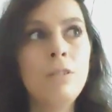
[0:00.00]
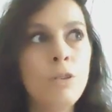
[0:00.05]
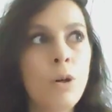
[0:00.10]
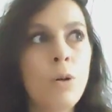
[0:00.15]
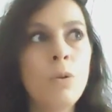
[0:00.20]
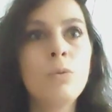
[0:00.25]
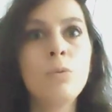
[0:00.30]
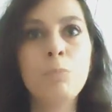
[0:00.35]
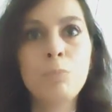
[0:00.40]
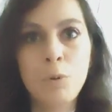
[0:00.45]

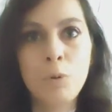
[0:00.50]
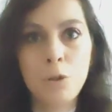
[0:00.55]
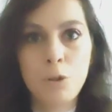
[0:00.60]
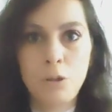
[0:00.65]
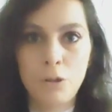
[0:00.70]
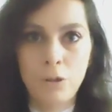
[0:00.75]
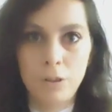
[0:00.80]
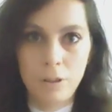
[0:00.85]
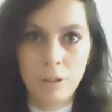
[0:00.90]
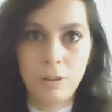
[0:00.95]
don't
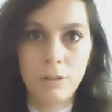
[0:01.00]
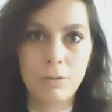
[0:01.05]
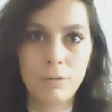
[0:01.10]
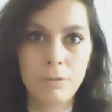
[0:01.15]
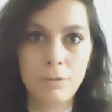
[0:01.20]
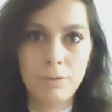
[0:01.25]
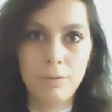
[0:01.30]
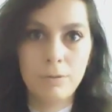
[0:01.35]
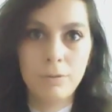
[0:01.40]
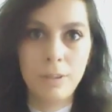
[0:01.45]
push
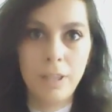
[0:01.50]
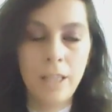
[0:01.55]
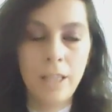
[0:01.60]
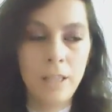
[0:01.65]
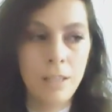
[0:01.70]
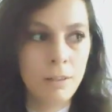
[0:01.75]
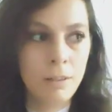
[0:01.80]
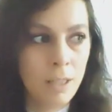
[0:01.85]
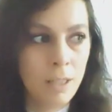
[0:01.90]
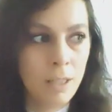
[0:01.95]
yourself
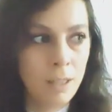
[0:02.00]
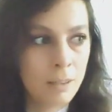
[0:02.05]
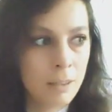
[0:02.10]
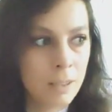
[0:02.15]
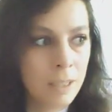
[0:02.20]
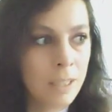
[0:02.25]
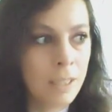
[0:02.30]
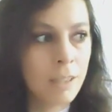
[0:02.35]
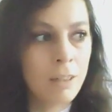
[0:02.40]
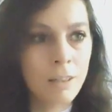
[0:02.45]

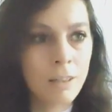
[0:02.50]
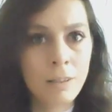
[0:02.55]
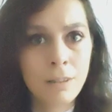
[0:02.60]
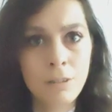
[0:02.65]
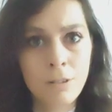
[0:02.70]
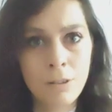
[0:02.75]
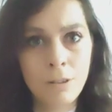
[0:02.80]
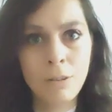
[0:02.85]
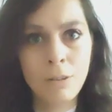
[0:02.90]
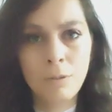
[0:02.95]
and let
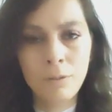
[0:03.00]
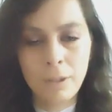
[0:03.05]
others know,